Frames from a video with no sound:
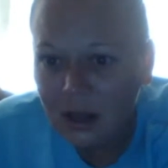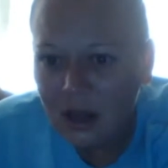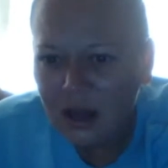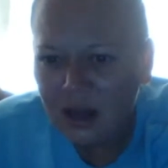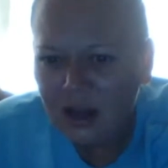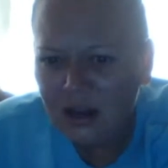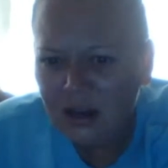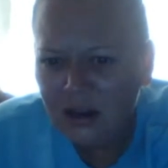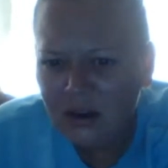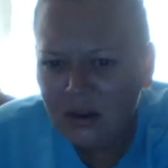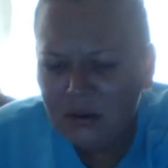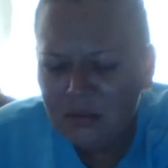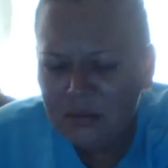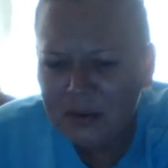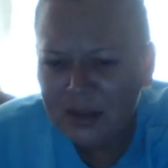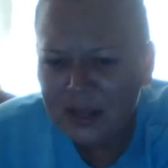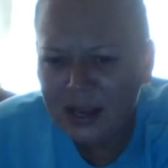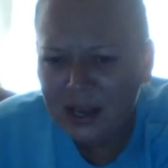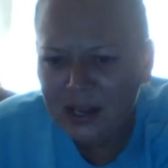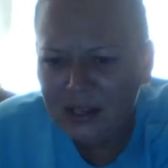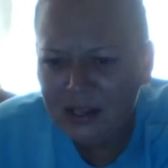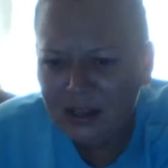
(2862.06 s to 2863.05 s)
Oh,
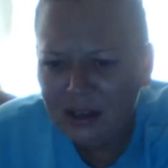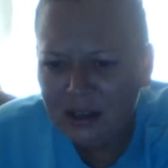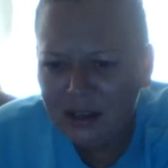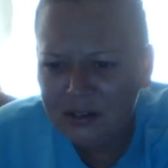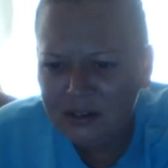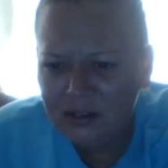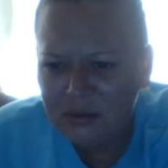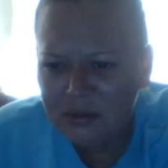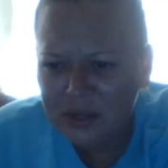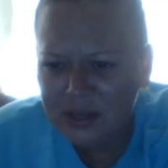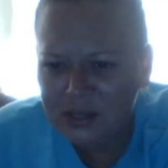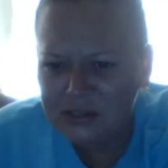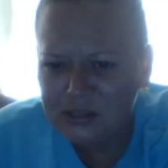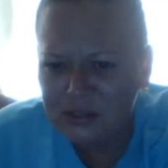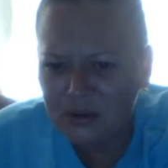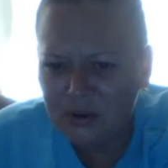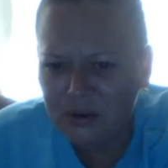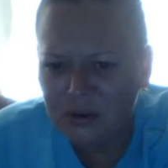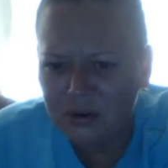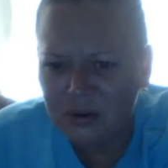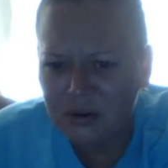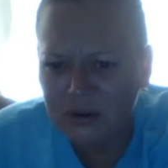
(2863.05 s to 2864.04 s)
Michaela, I know that's
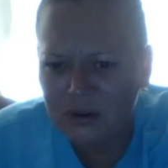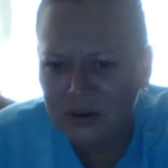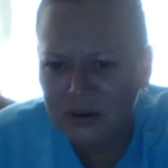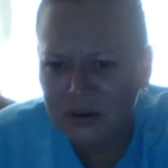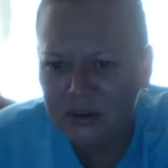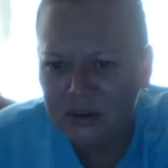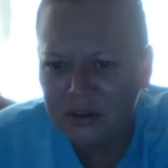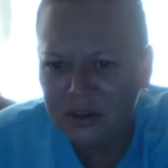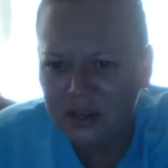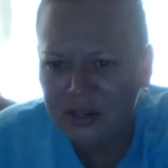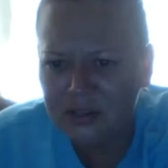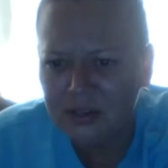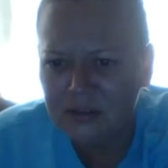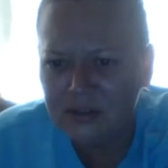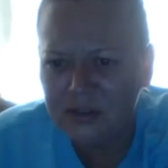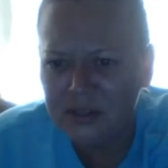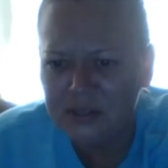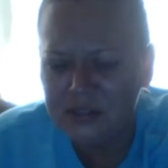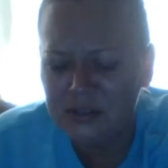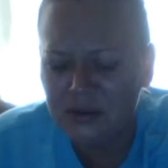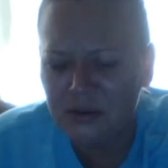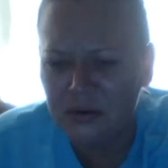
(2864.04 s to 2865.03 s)
hard.
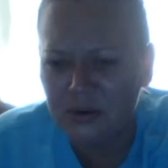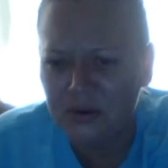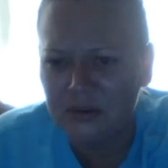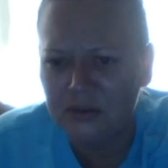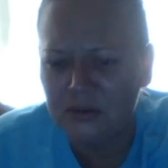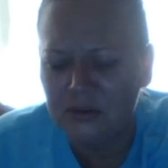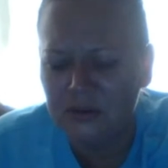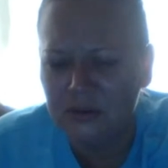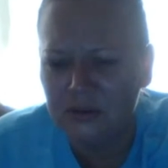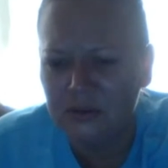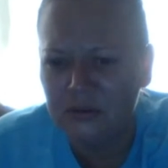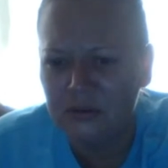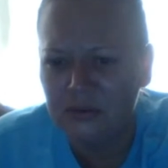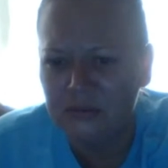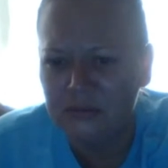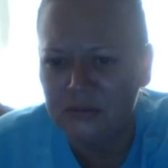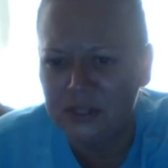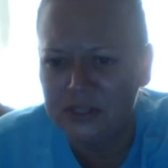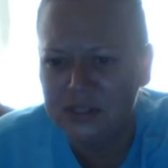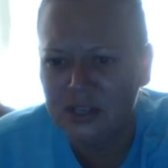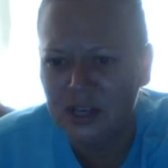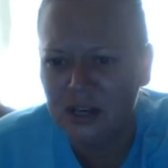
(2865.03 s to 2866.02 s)
Girl.
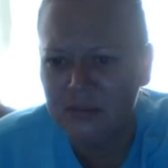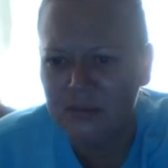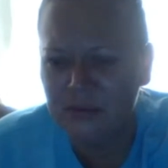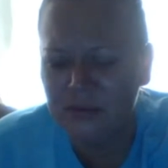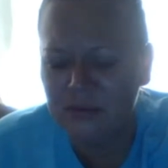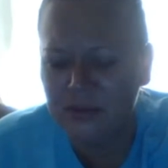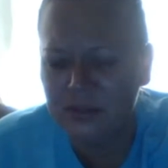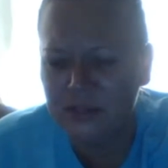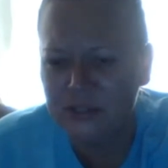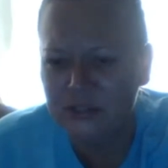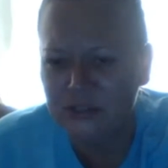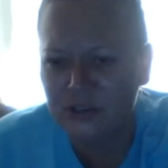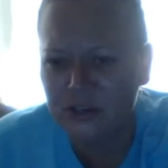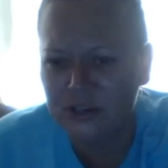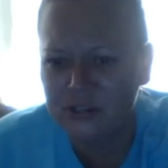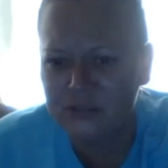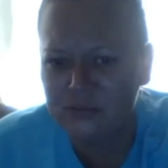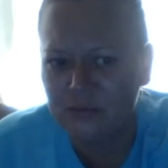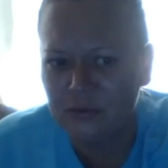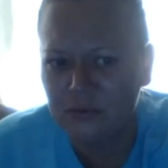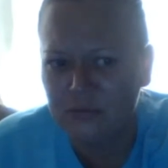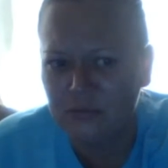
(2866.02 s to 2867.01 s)
That's got to be really
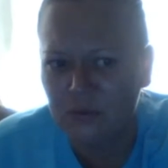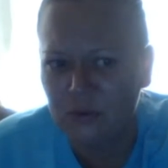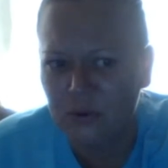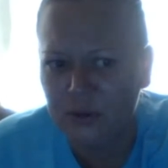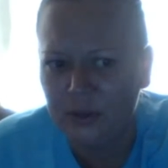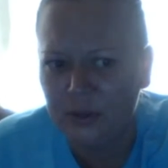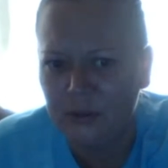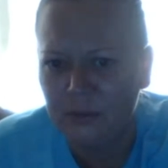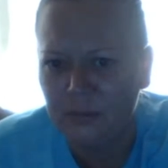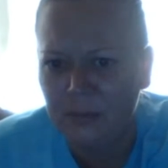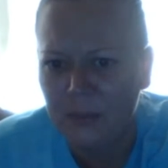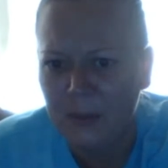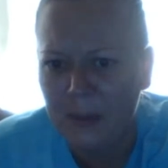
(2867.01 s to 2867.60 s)
stressful for you.